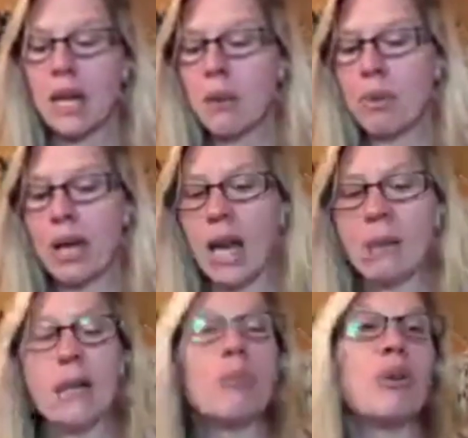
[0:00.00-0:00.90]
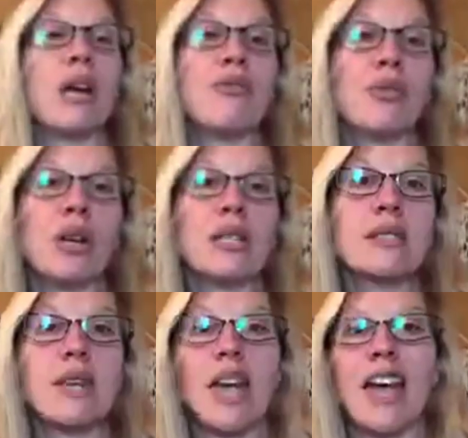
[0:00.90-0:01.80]
But I'm going to pray for us
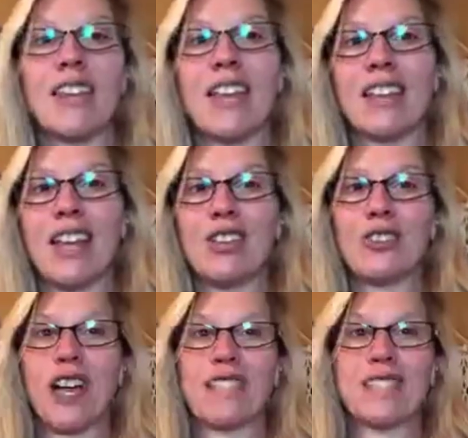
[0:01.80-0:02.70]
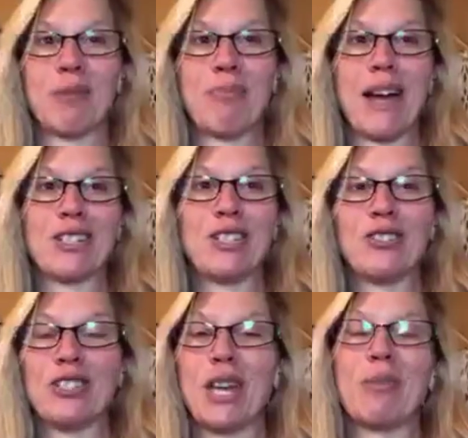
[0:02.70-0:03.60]
and then let you guys get back to
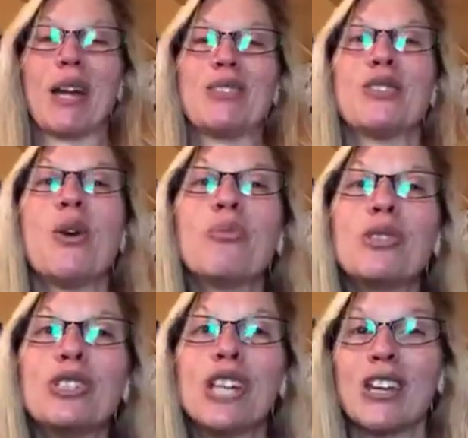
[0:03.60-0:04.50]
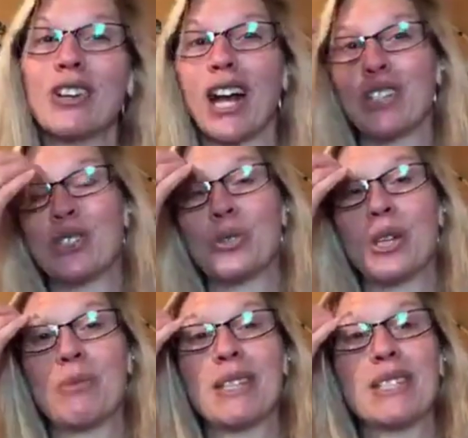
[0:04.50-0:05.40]
your day. But I so appreciate you guys
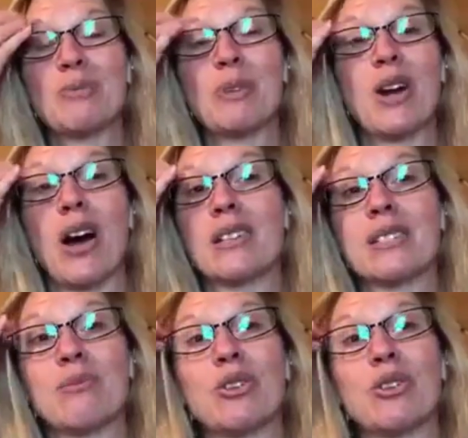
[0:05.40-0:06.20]
joining me. This has been awesome.